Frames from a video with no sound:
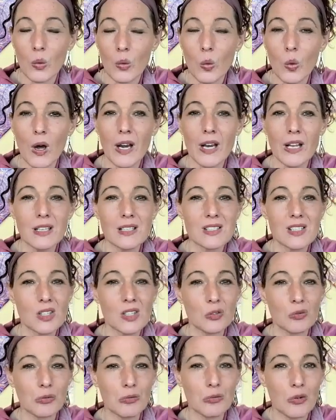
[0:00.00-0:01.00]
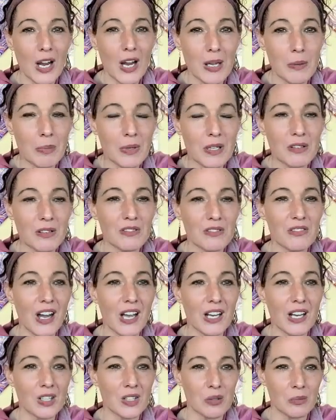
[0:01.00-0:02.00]
What is the ripe
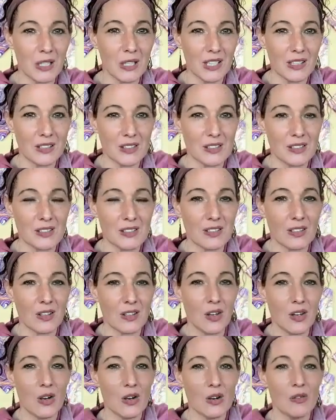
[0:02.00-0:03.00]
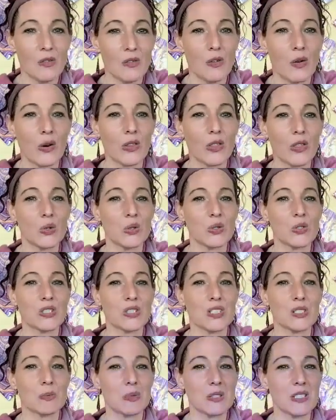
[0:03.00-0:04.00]
environment for those
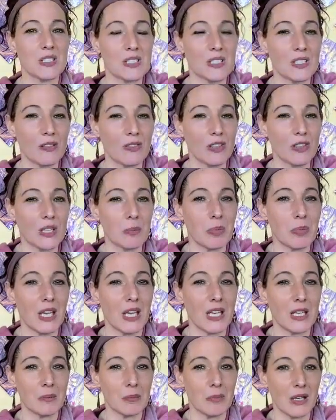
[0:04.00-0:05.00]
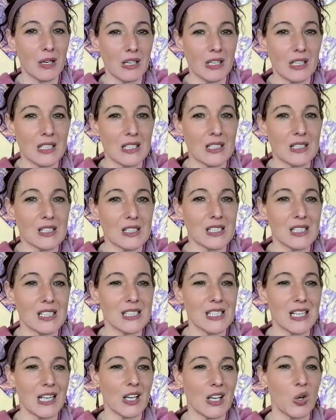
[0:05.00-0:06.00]
specific pain bodies to
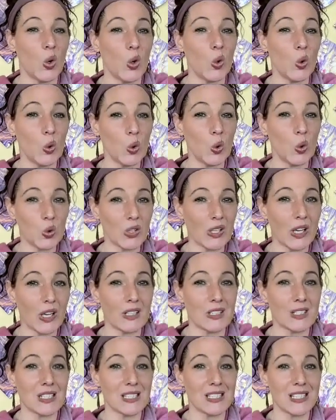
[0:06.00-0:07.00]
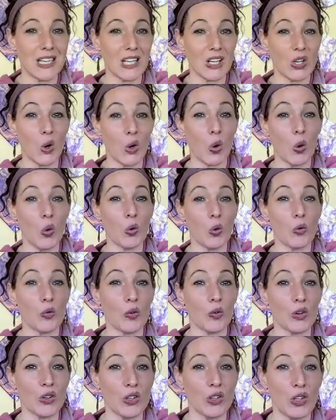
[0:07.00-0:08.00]
take hold and to take
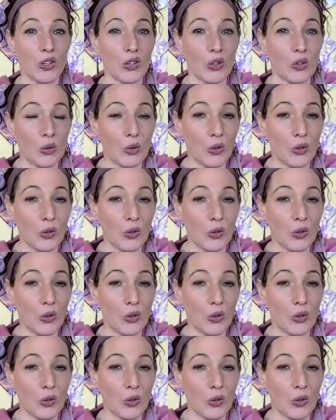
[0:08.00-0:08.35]
over you?